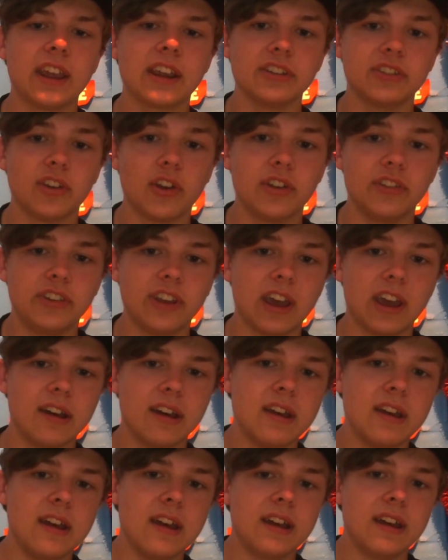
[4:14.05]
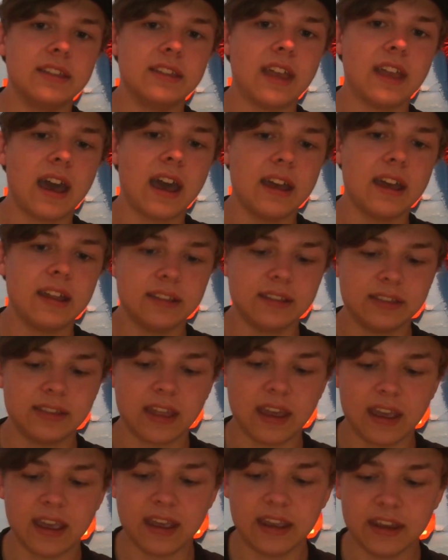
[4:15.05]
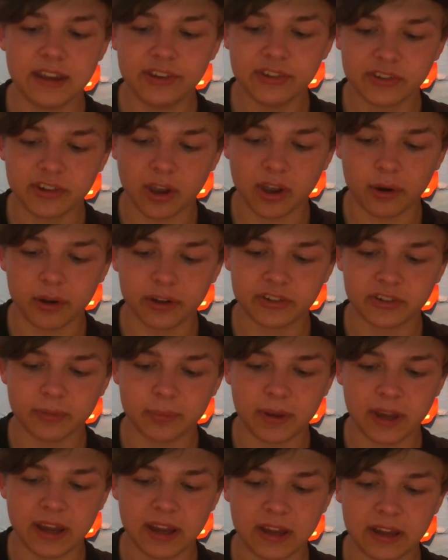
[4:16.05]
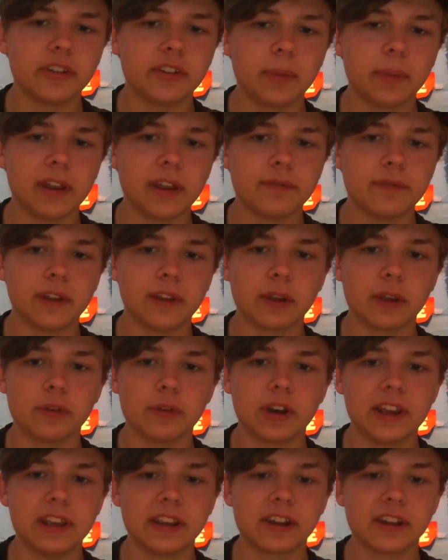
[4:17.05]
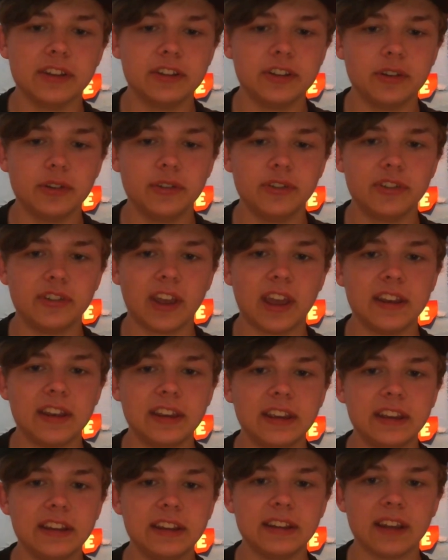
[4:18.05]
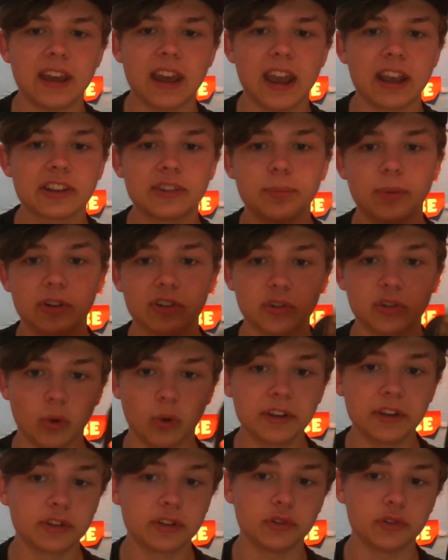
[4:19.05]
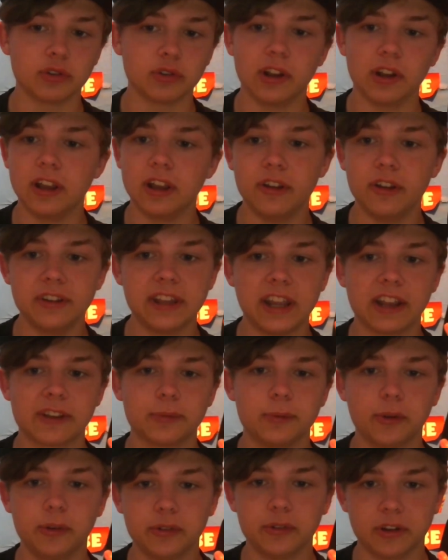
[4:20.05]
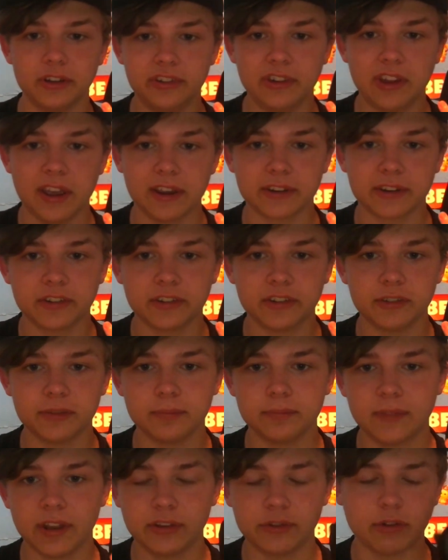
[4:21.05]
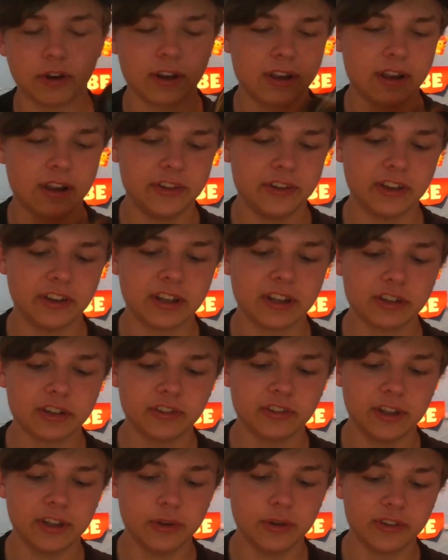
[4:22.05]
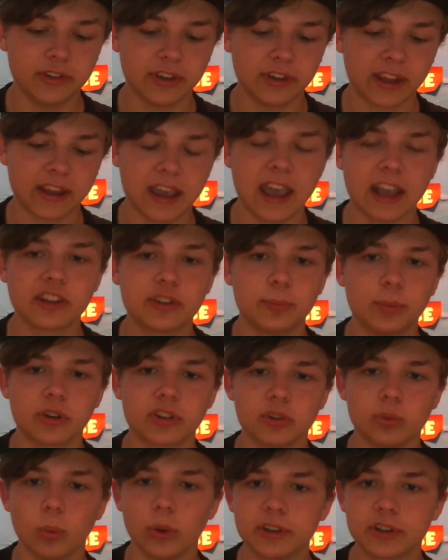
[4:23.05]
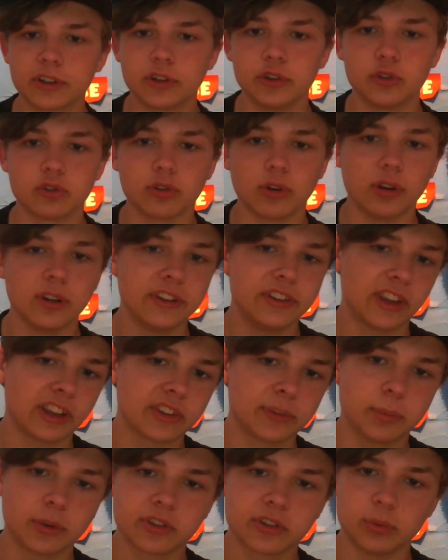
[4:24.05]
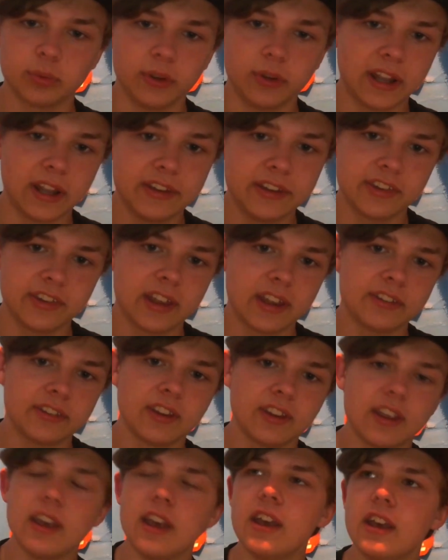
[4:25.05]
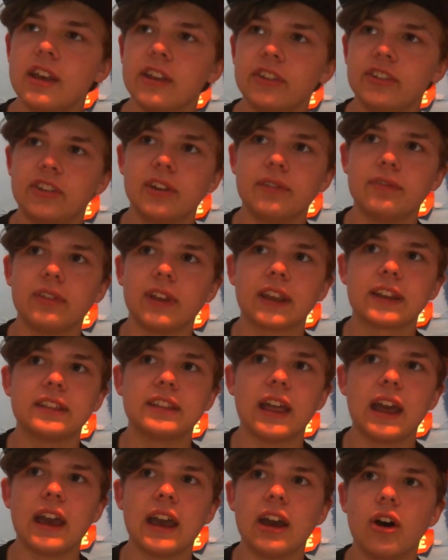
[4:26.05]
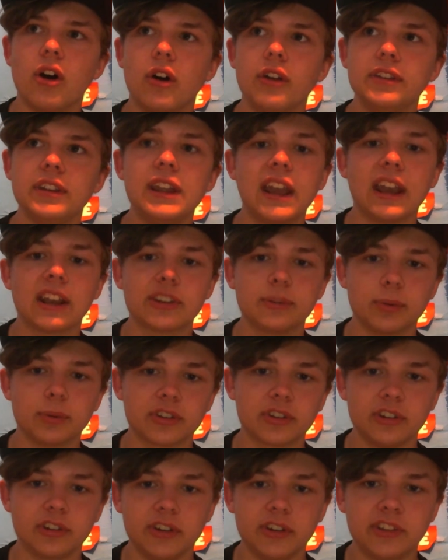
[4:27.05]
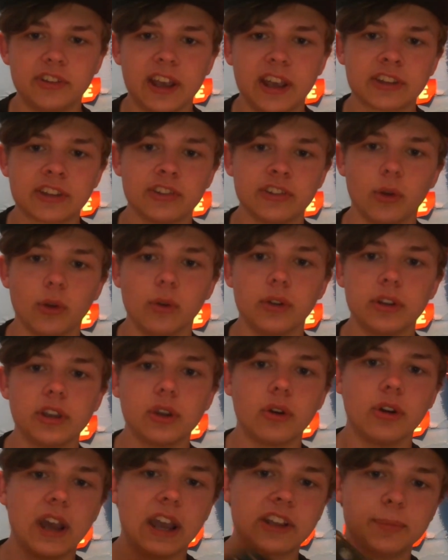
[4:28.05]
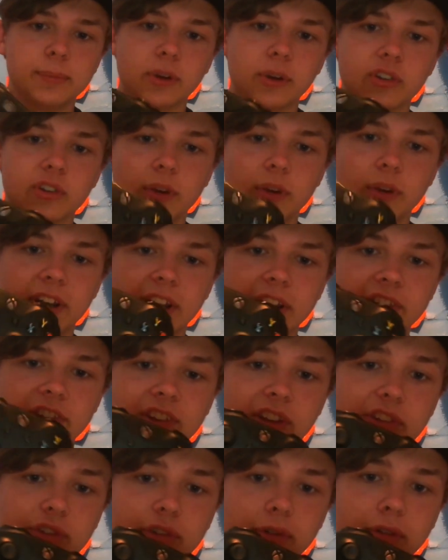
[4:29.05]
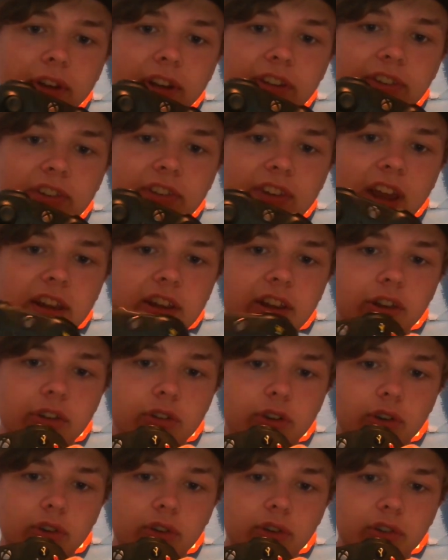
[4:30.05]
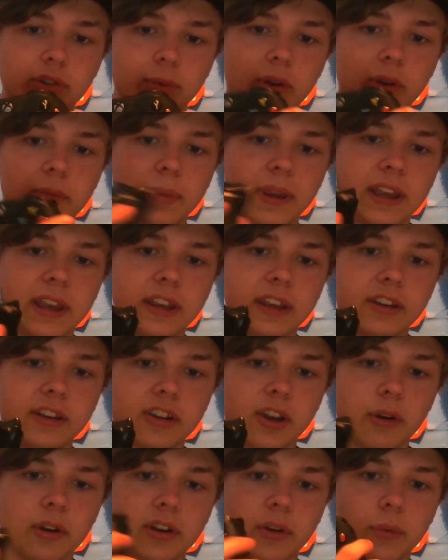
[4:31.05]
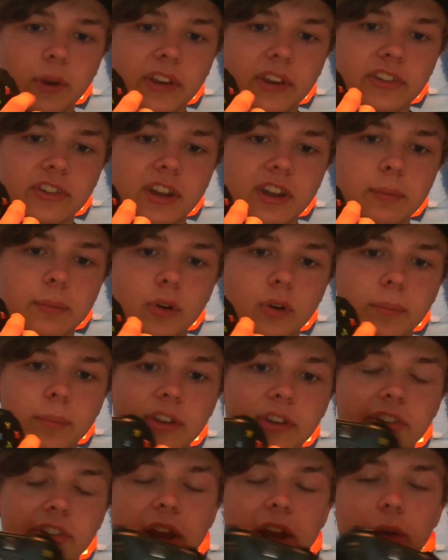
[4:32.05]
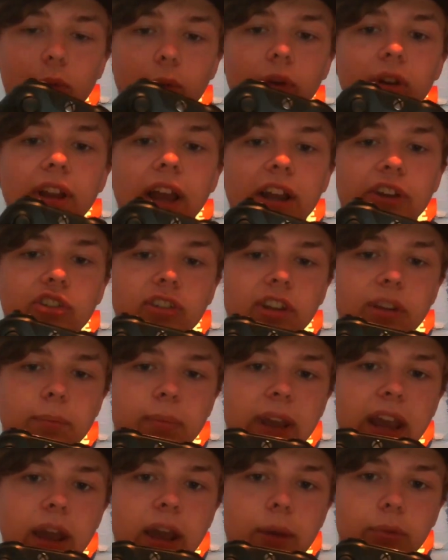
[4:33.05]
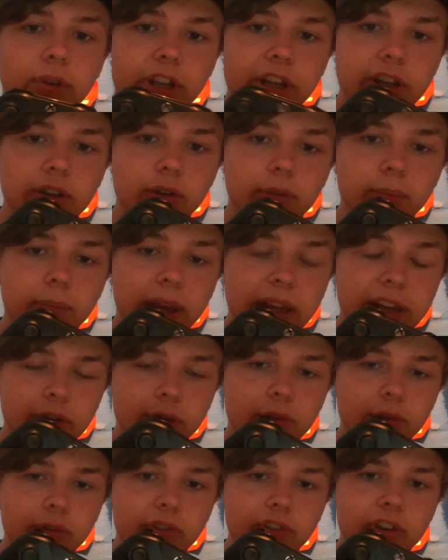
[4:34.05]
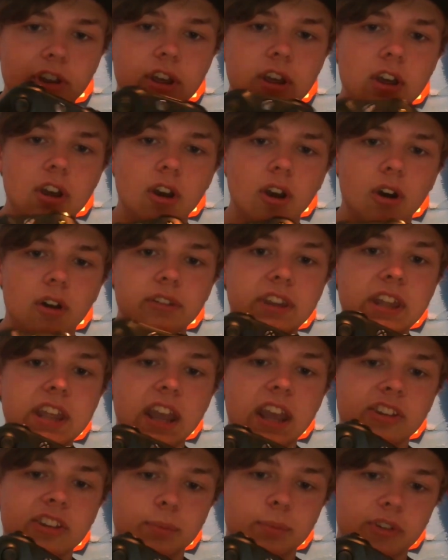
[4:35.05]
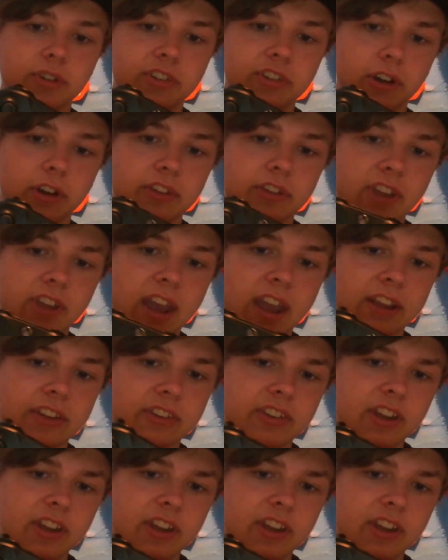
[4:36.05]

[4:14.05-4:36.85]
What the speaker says: It turns out that there is going to be a thing where you can use any Xbox One controller on the Xbox Series X. That's right guys, you can actually use like Xbox One controllers, Xbox One headsets, stuff like that on the Xbox Series X. All your Xbox One accessories that you use won't be going to waste anymore, because they will actually be able to be used on the Xbox Series X.